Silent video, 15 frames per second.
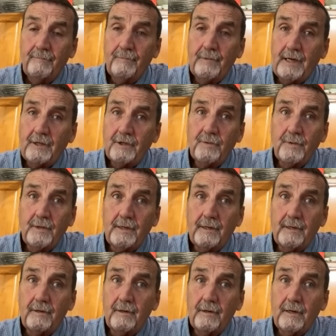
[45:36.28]
that's
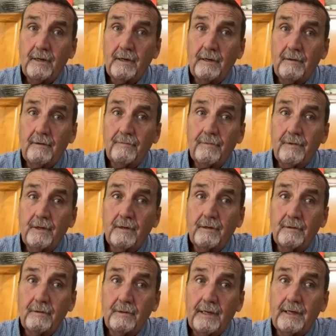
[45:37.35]
where uh,
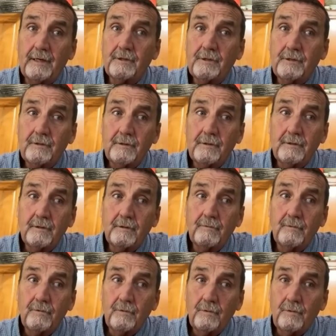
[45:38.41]
the next
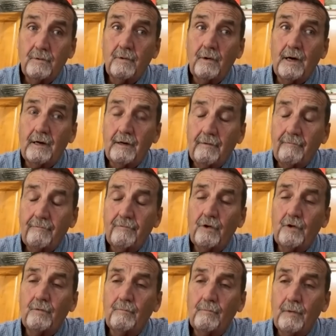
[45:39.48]
quite a
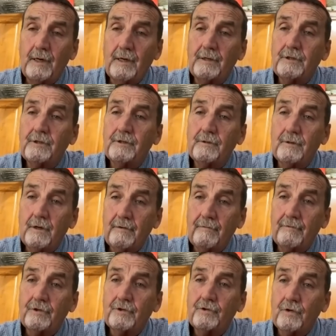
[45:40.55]
few months of
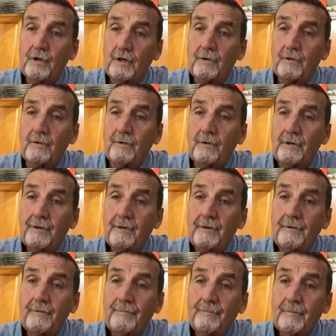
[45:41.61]
a struggle
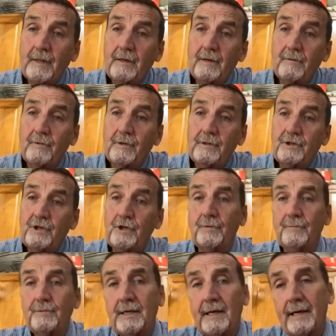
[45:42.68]
with
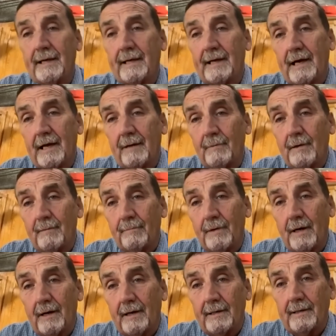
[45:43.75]
tubes hanging out of my
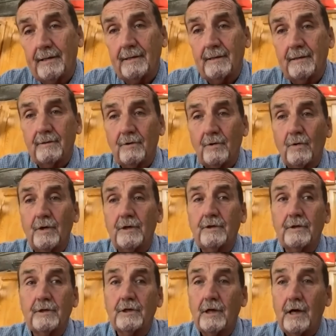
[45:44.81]
body and going to
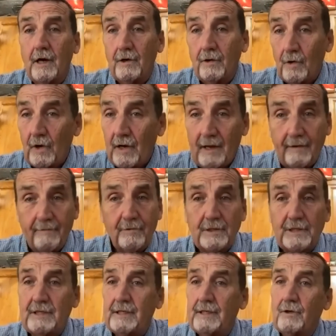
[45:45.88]
the doctor every
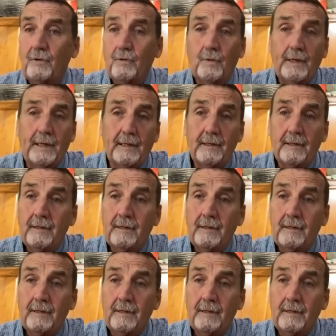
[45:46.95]
single week.